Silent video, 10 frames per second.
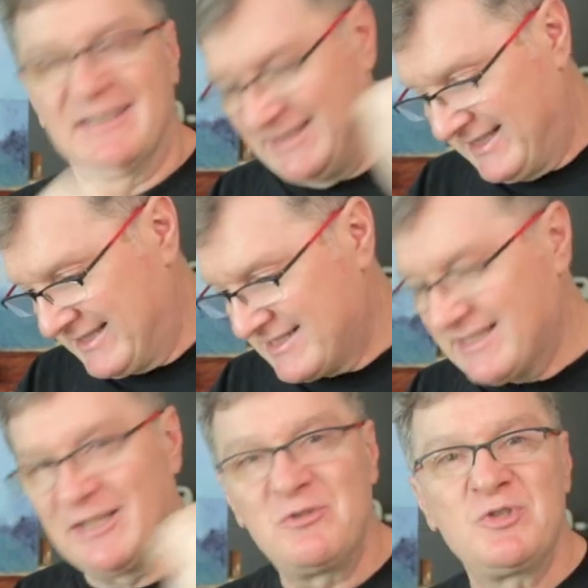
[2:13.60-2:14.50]
Let's
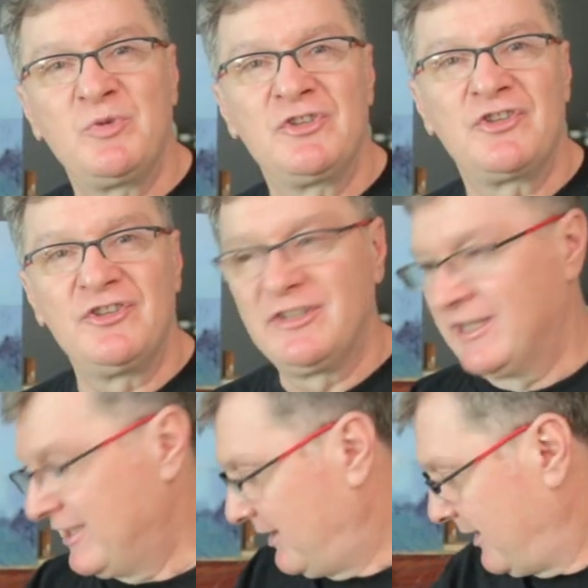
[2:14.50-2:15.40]
close the winter,
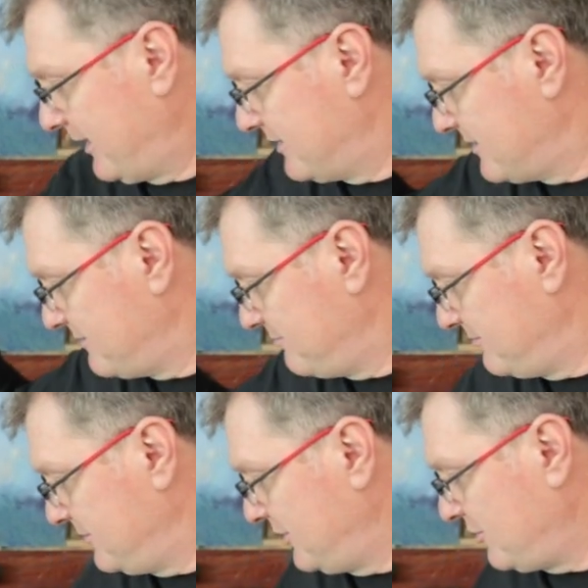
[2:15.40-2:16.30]
let's,
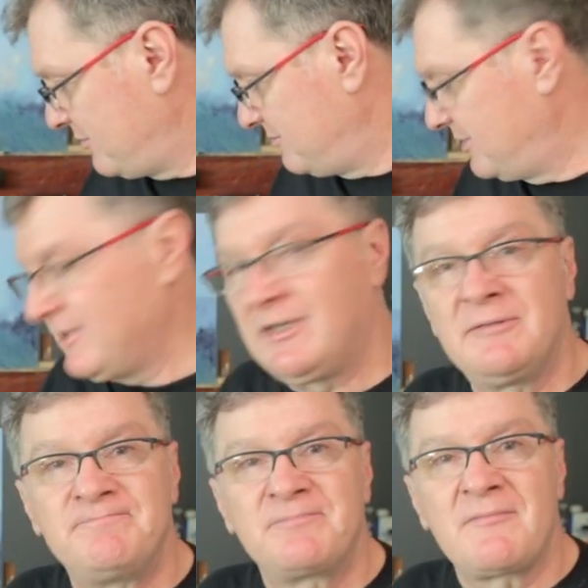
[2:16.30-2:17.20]
you know,
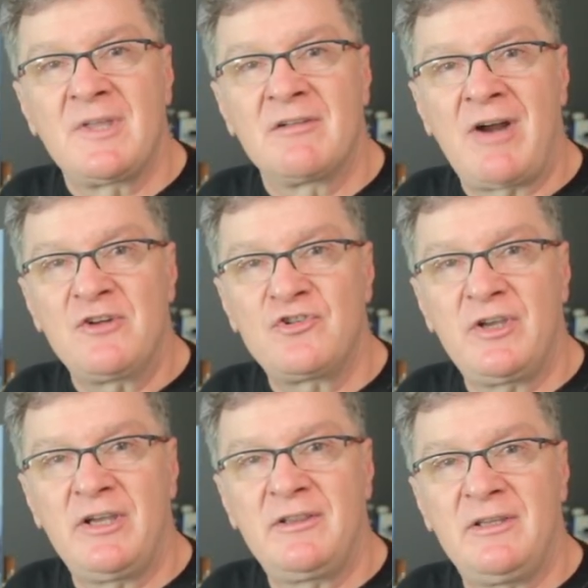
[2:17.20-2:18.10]
um,
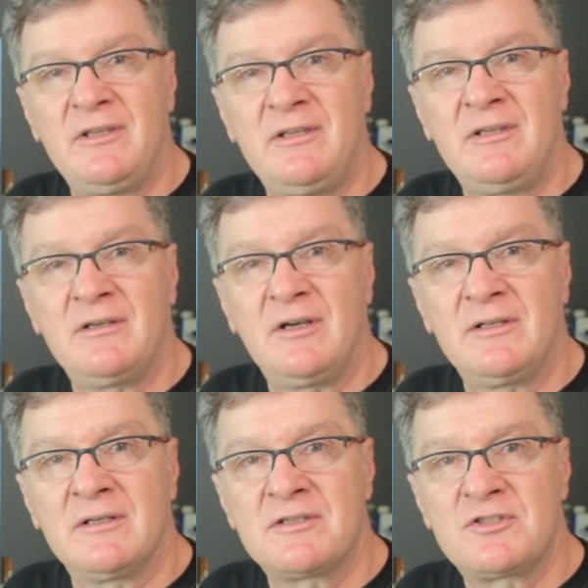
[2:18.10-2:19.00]
graduate the
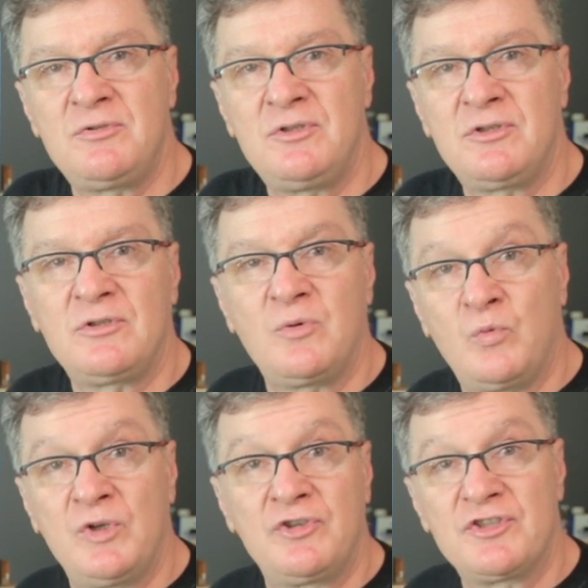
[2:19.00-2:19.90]
uh, studio,
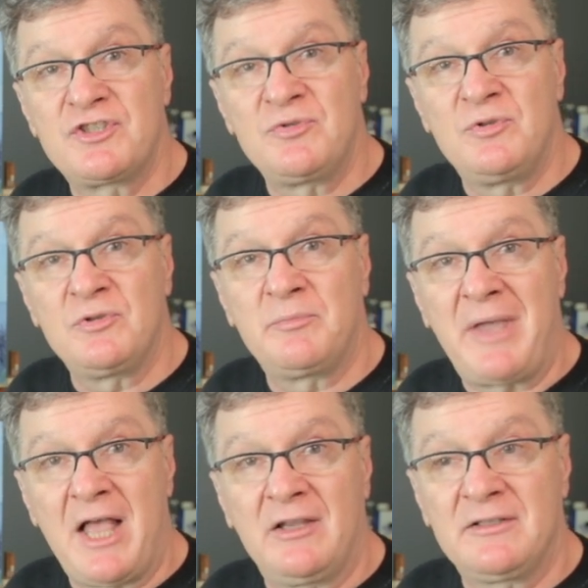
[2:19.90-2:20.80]
winter studio
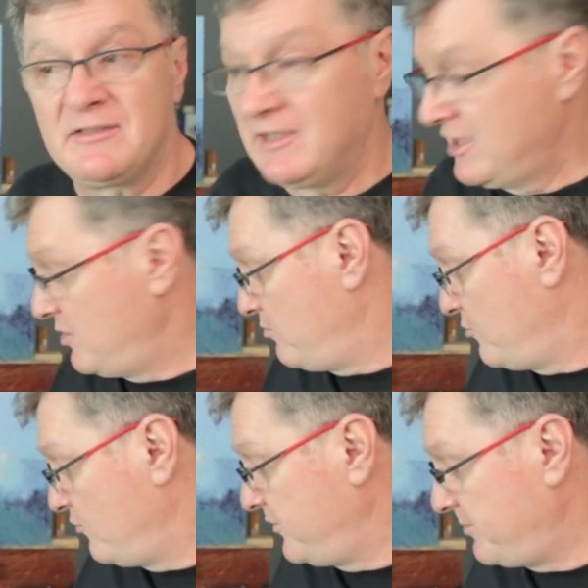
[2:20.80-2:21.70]
palette,
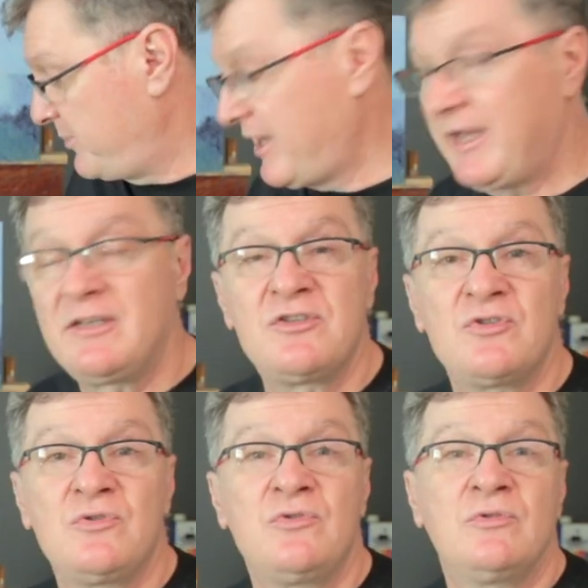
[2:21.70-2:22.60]
move the paint
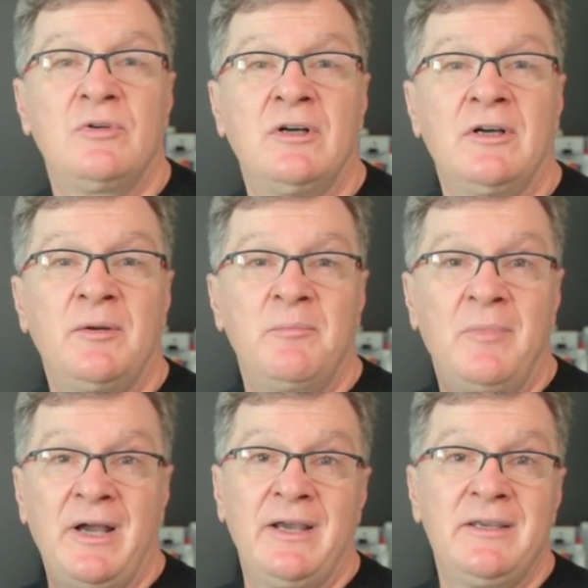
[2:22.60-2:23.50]
to uh,
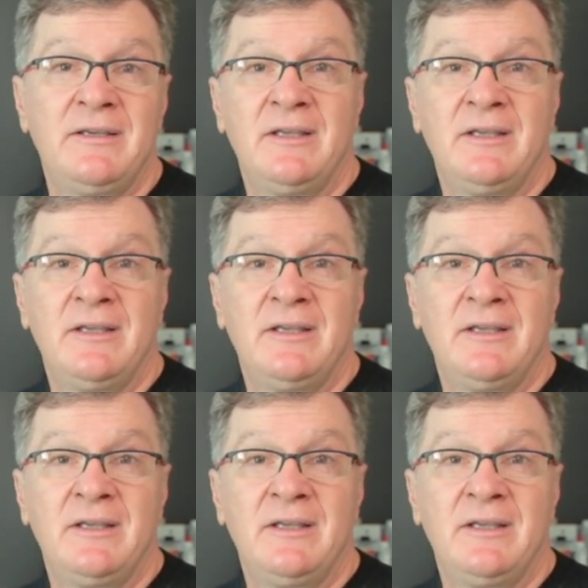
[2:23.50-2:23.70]
my